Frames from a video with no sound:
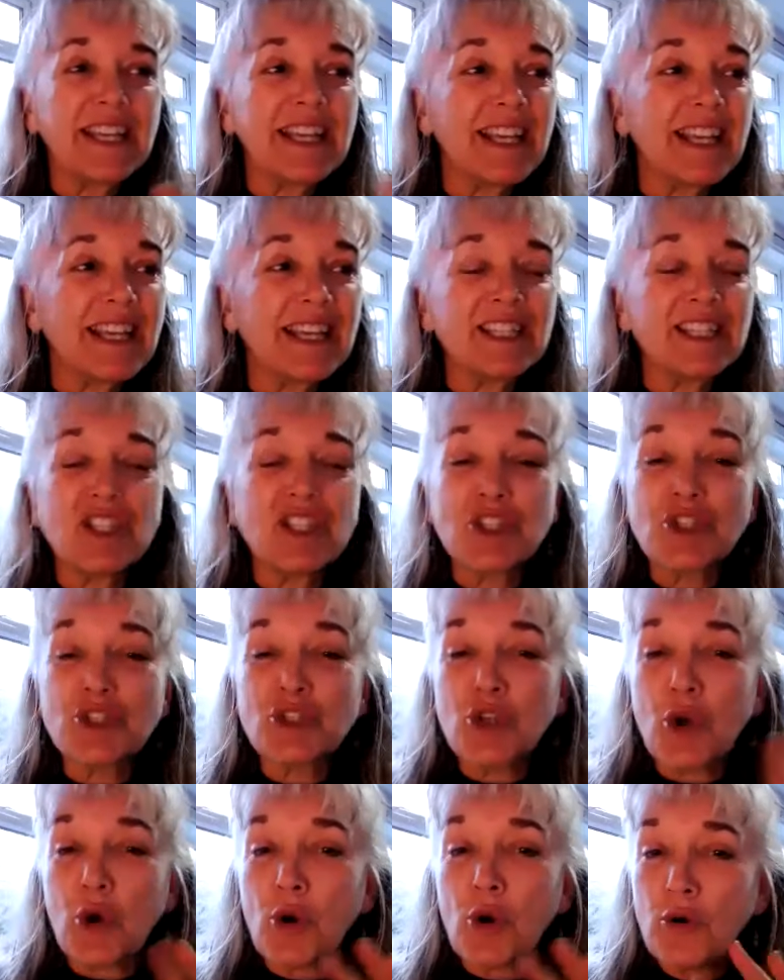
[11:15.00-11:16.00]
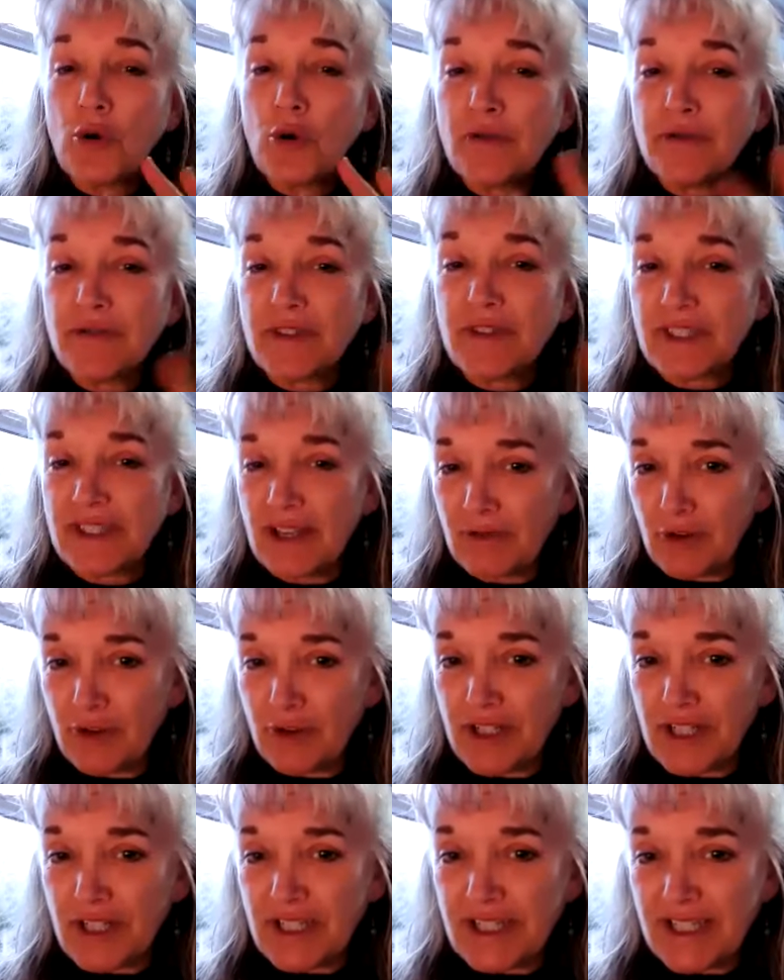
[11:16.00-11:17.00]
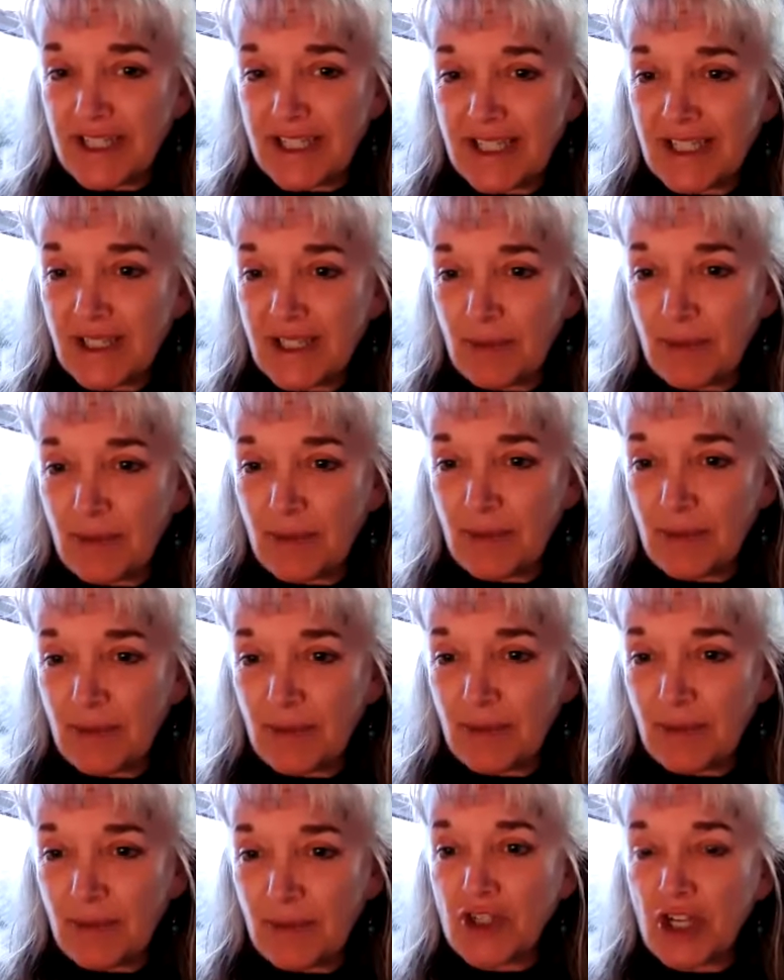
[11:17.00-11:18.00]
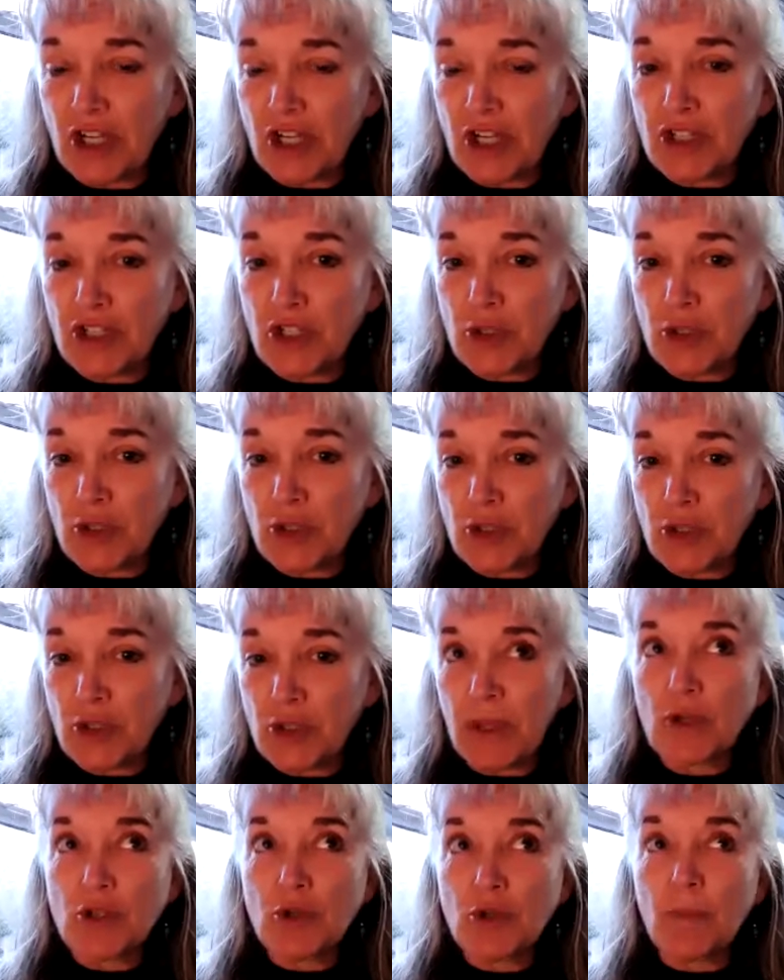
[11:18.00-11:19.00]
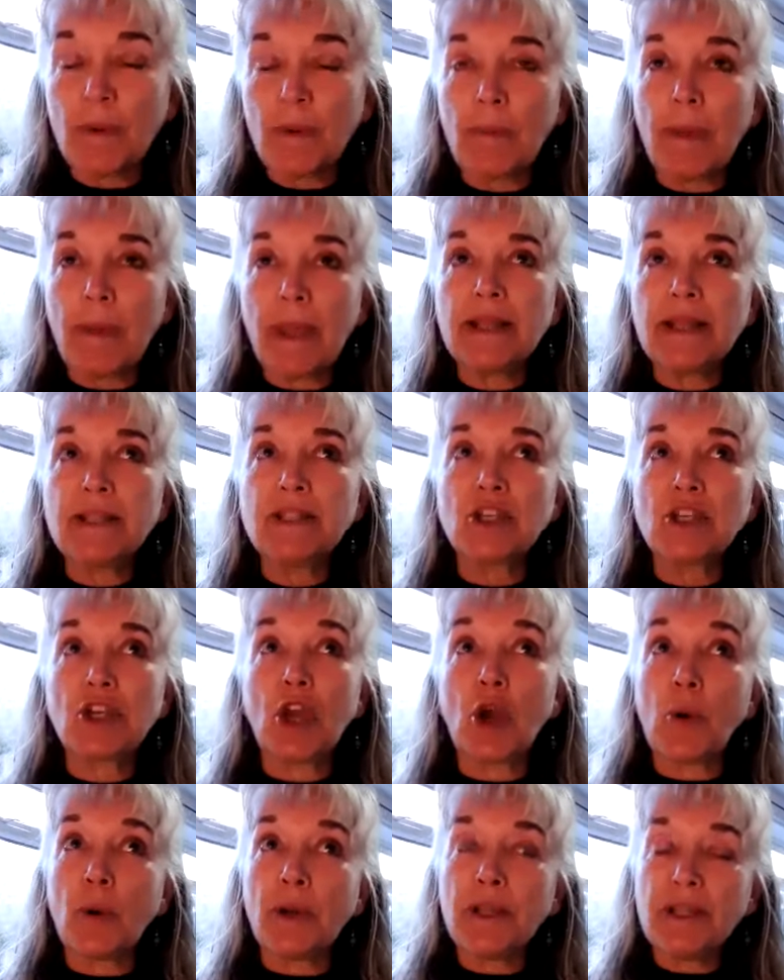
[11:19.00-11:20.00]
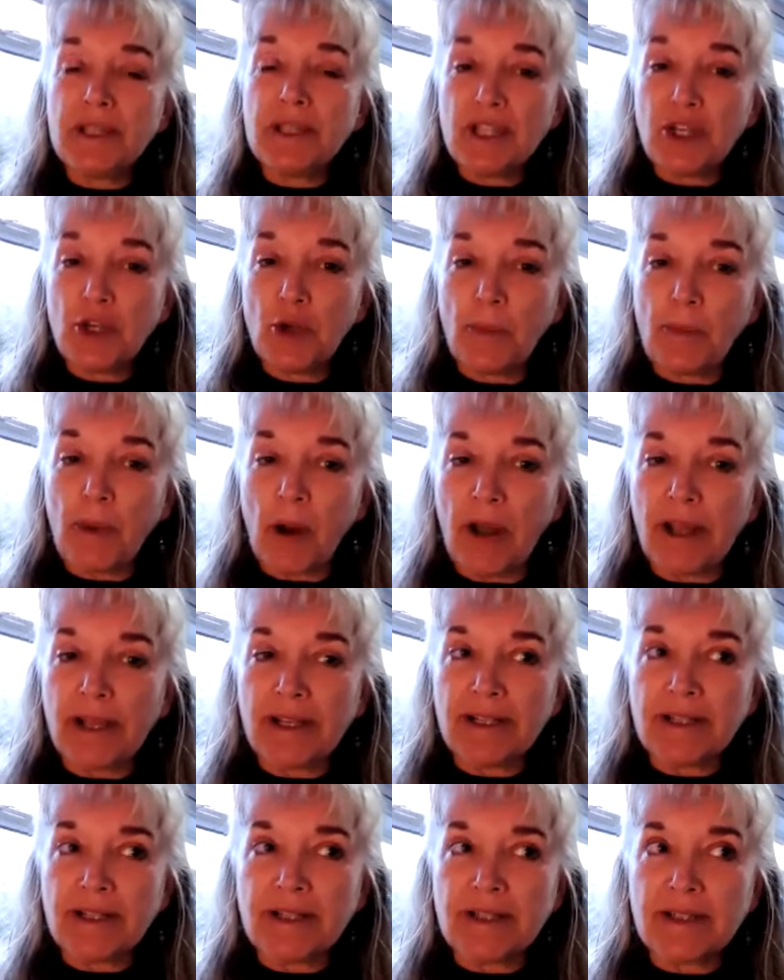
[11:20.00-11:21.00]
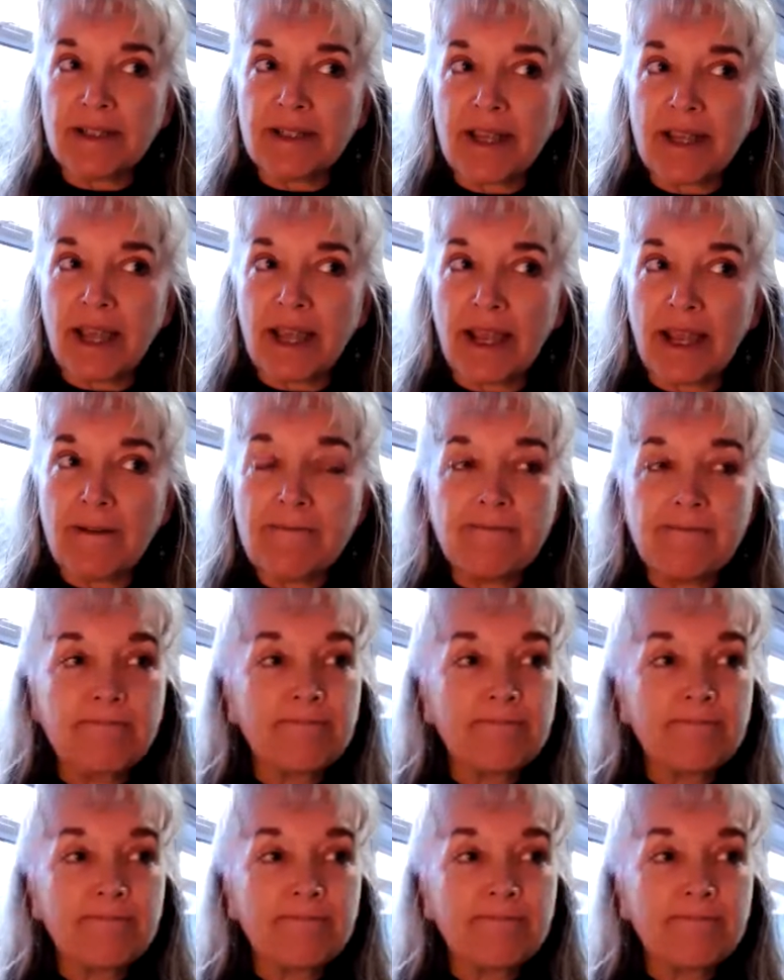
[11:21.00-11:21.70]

it dissolves self-criticism and self-judgment, because you're prepared to go into your mind and say,